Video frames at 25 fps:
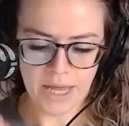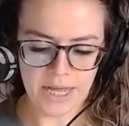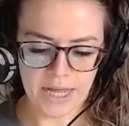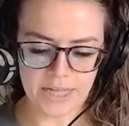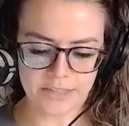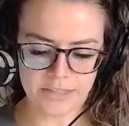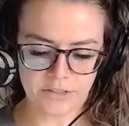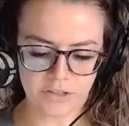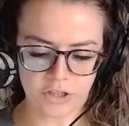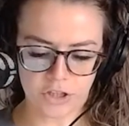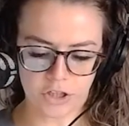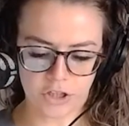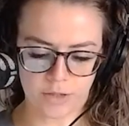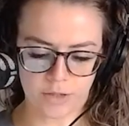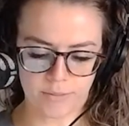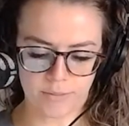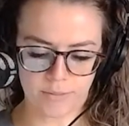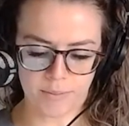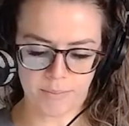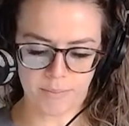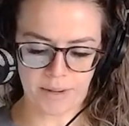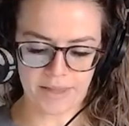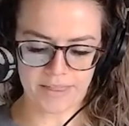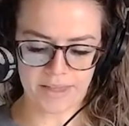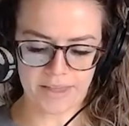it's
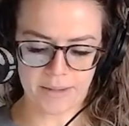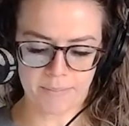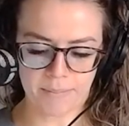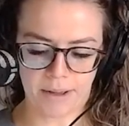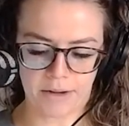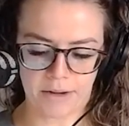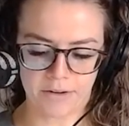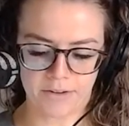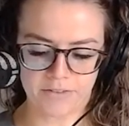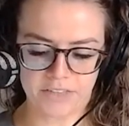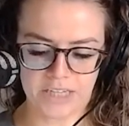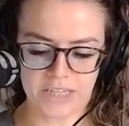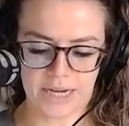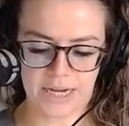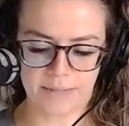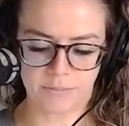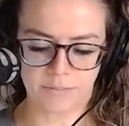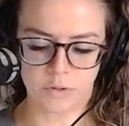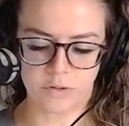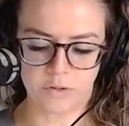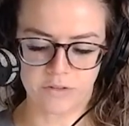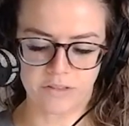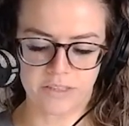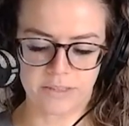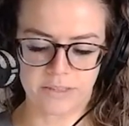determined by the amount of
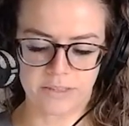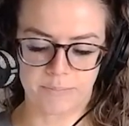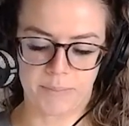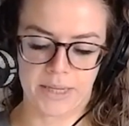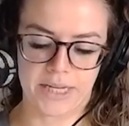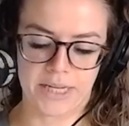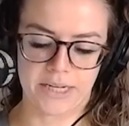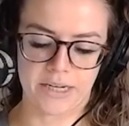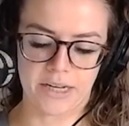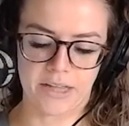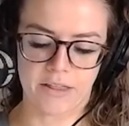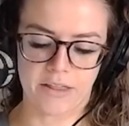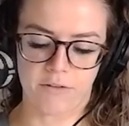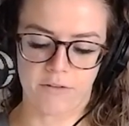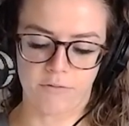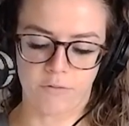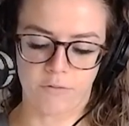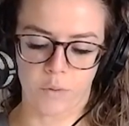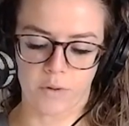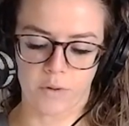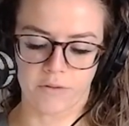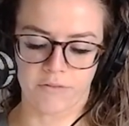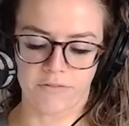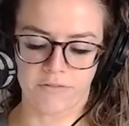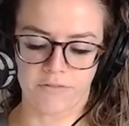time you spend in the
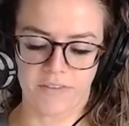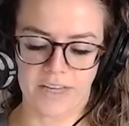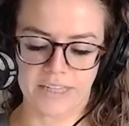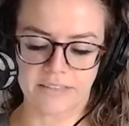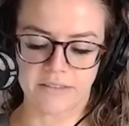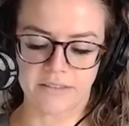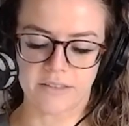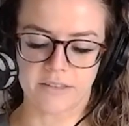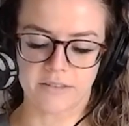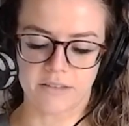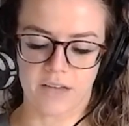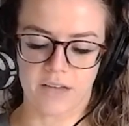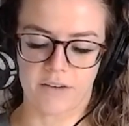four phases